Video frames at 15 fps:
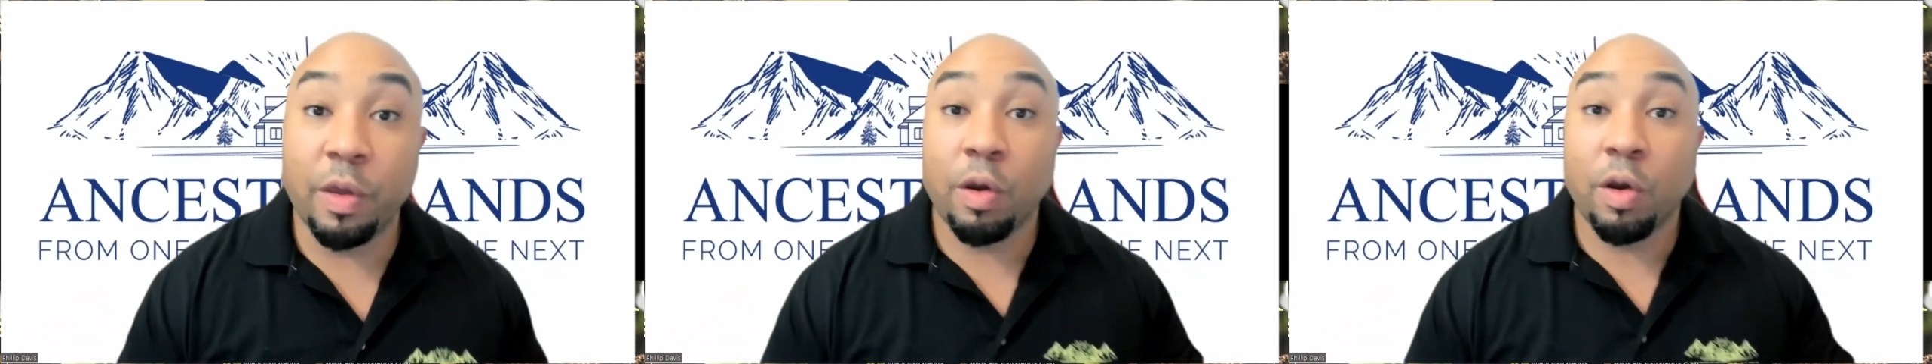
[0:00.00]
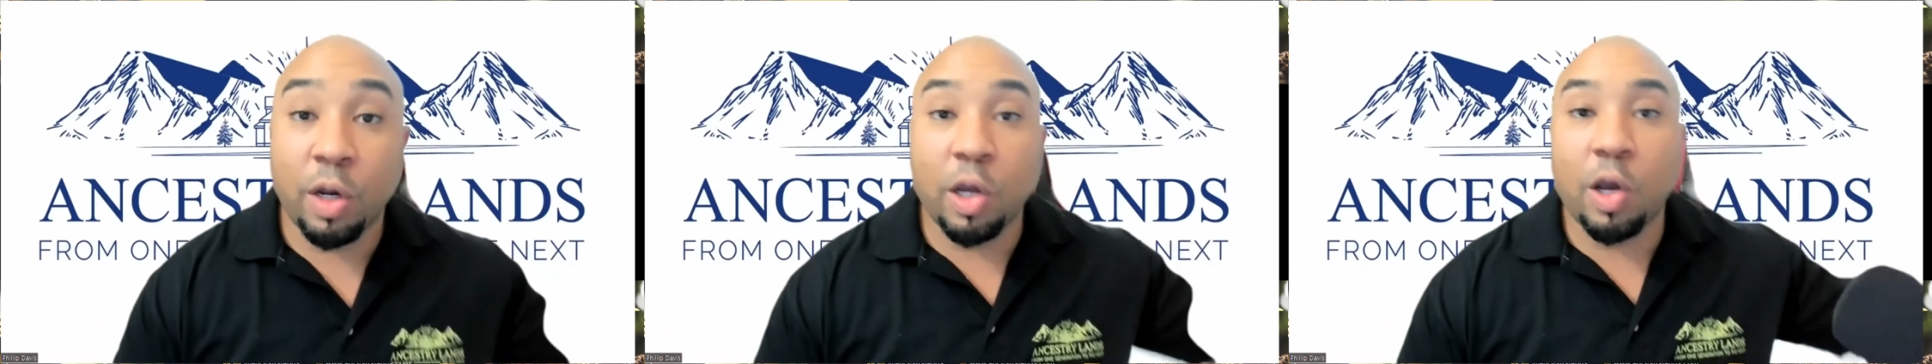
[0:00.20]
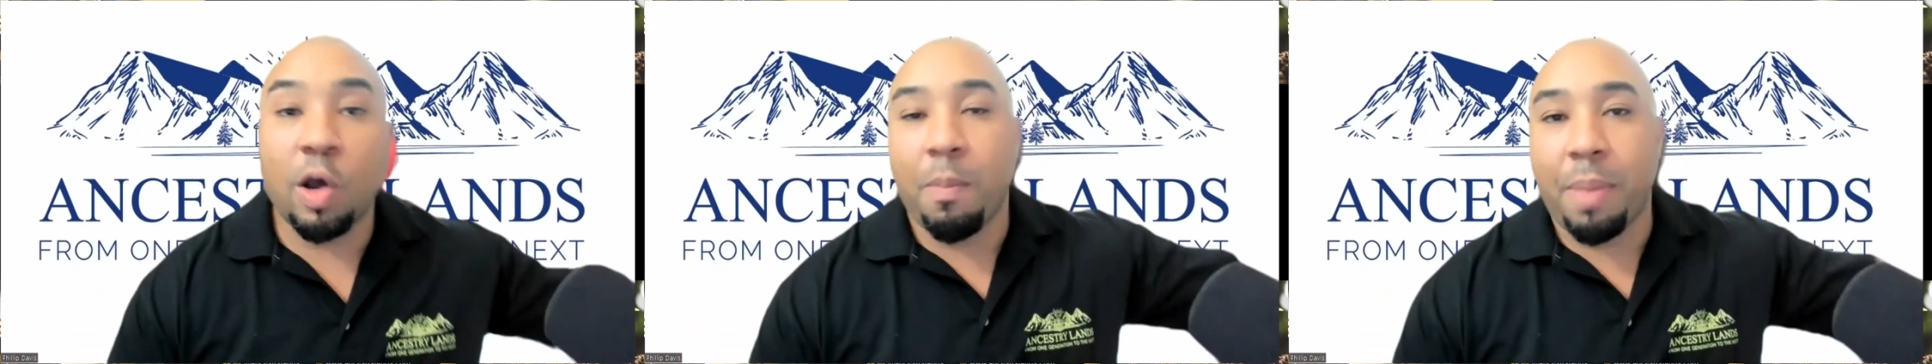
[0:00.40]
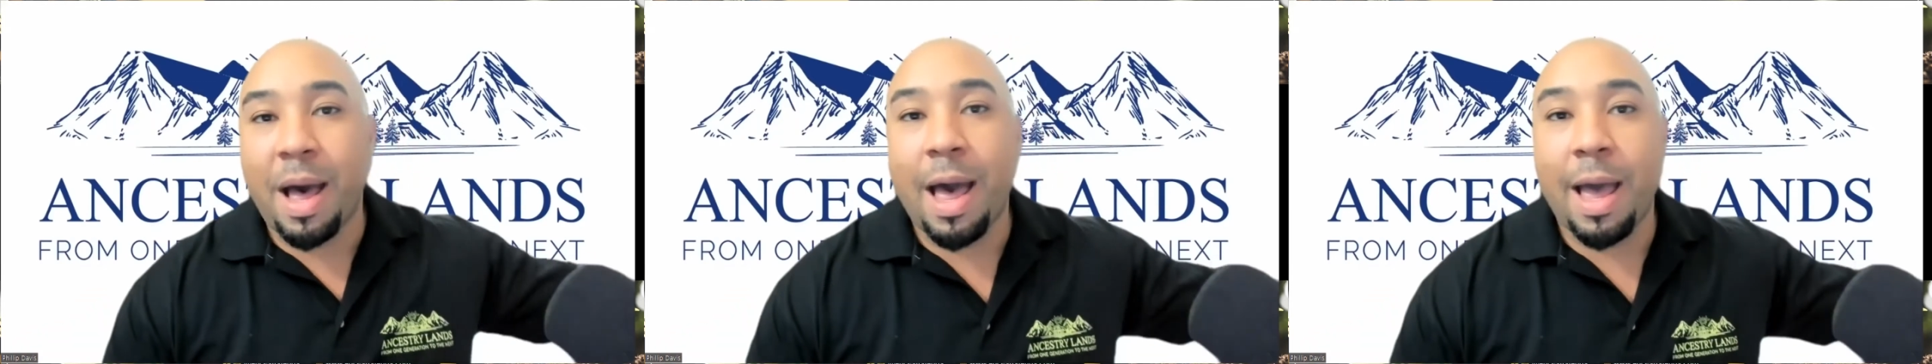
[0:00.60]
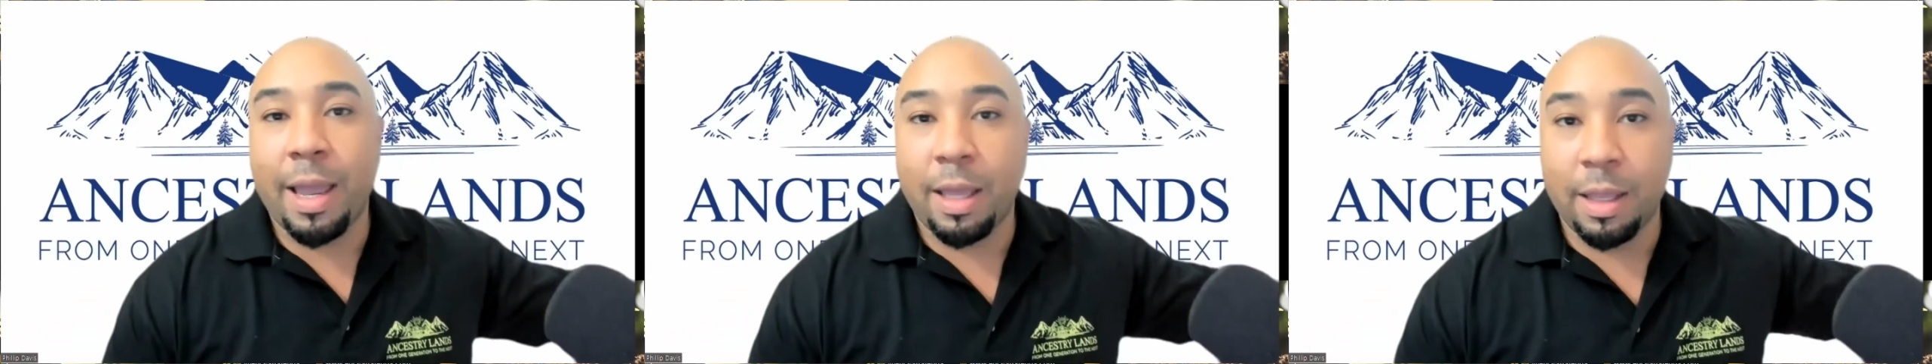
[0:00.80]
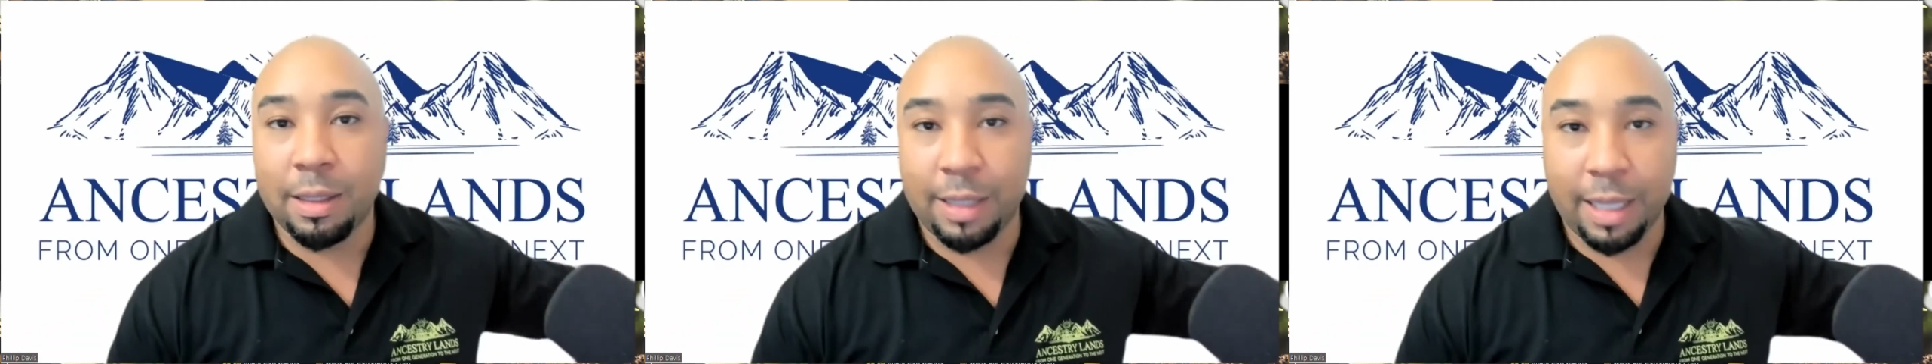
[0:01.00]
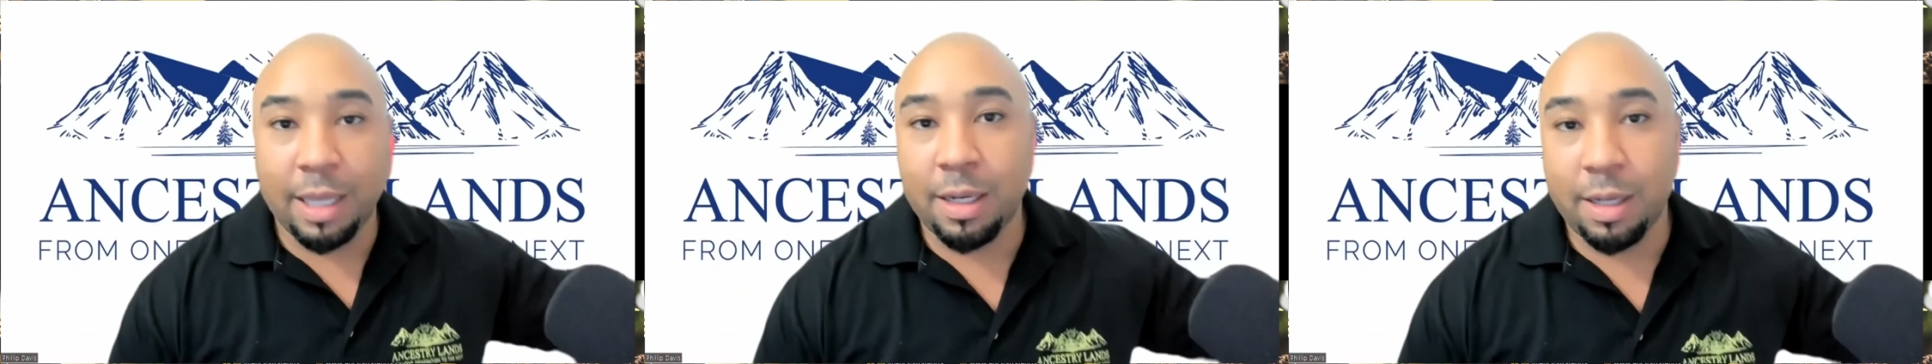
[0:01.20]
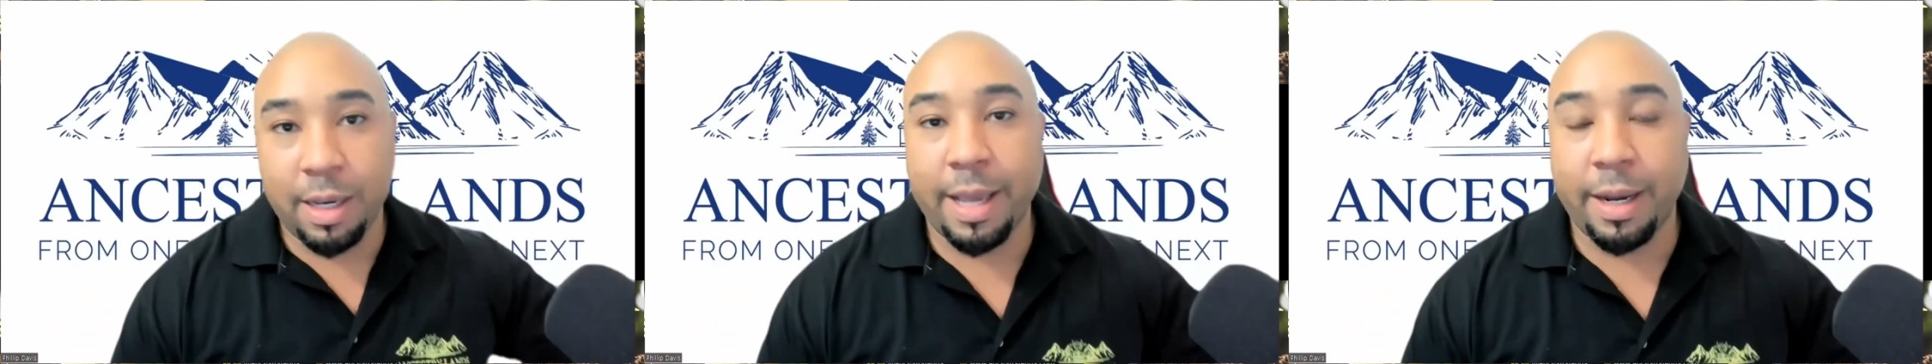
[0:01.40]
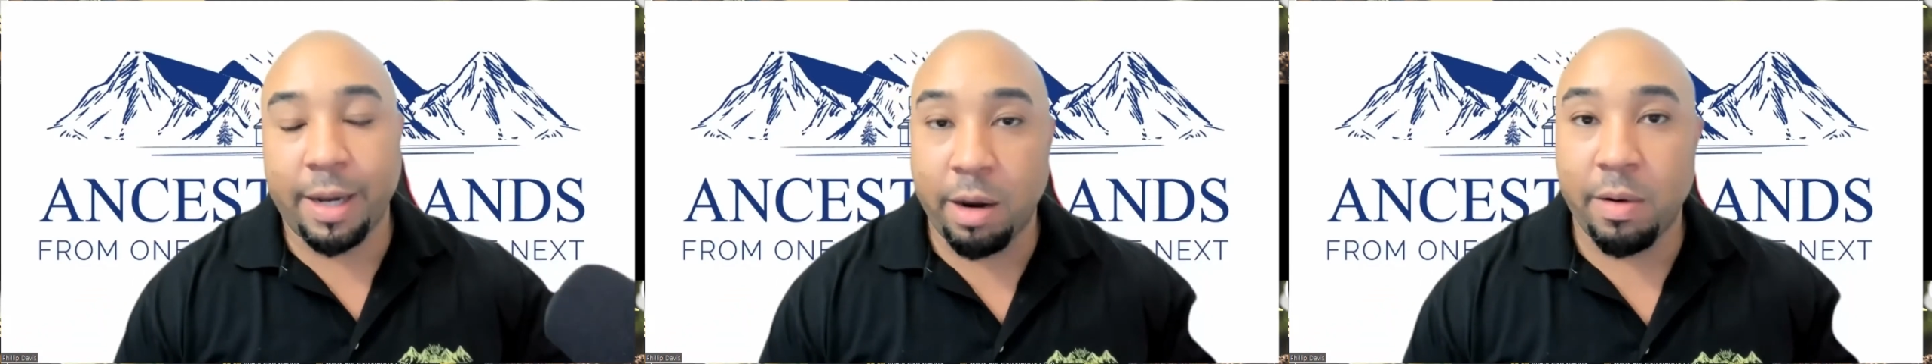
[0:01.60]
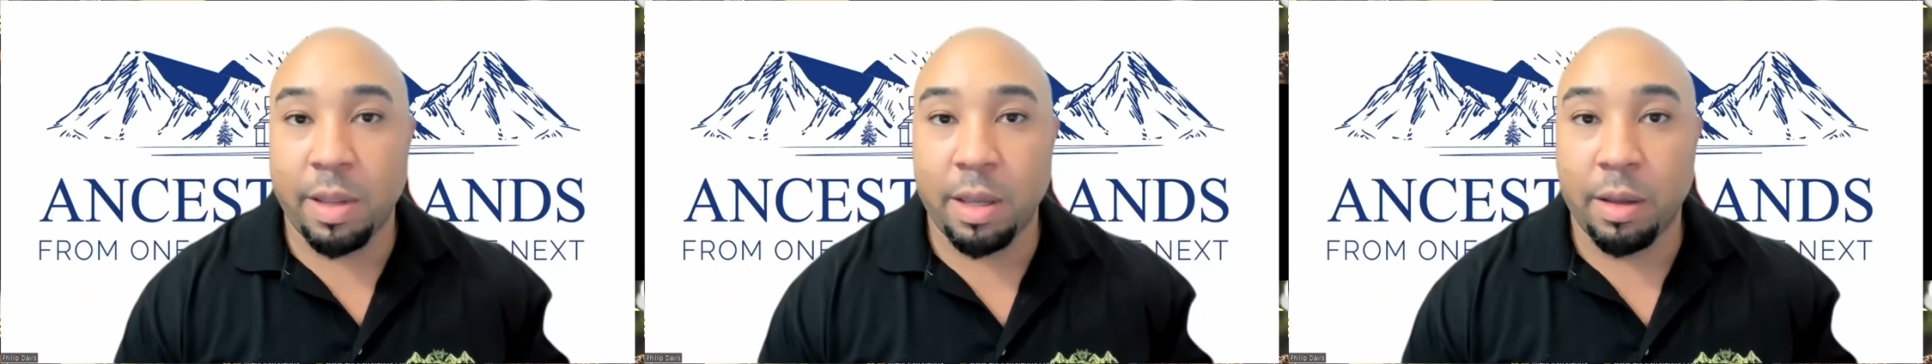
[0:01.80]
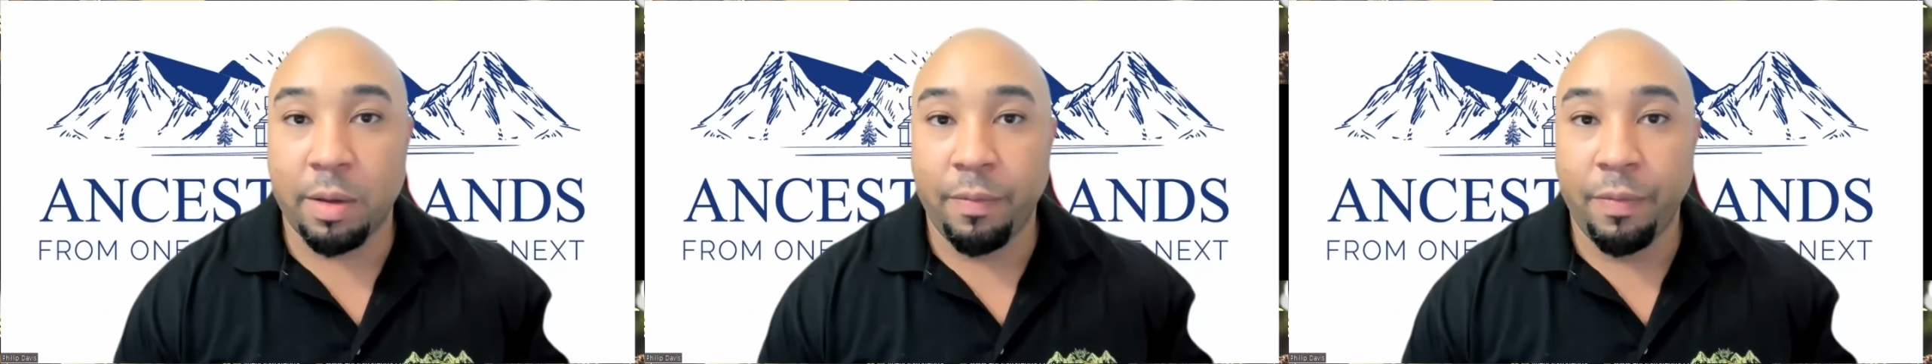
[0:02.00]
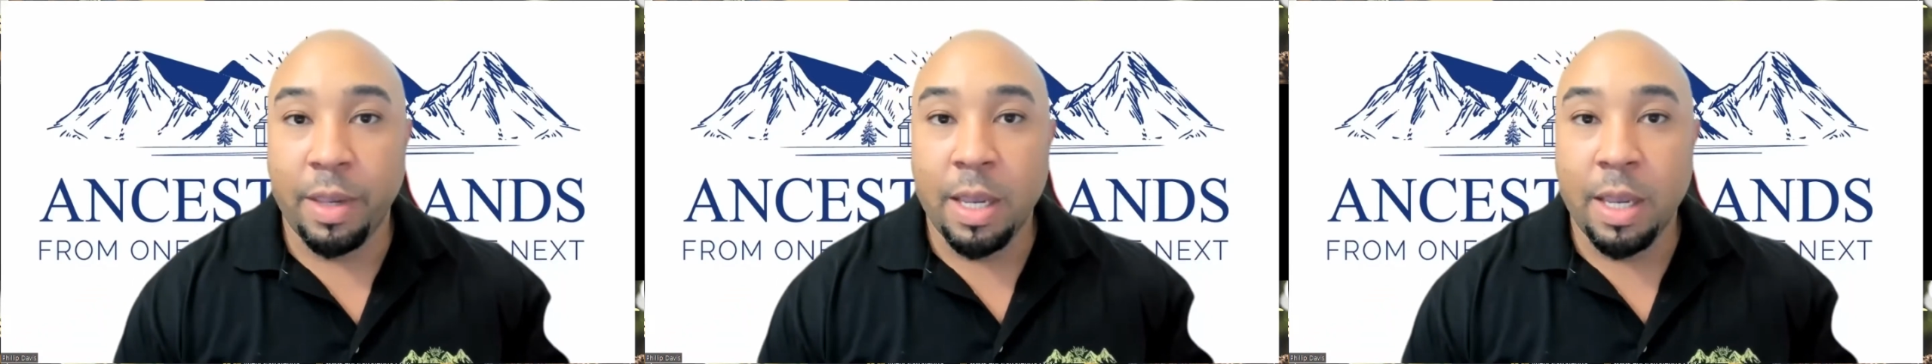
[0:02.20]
They're going to go buy land in that area.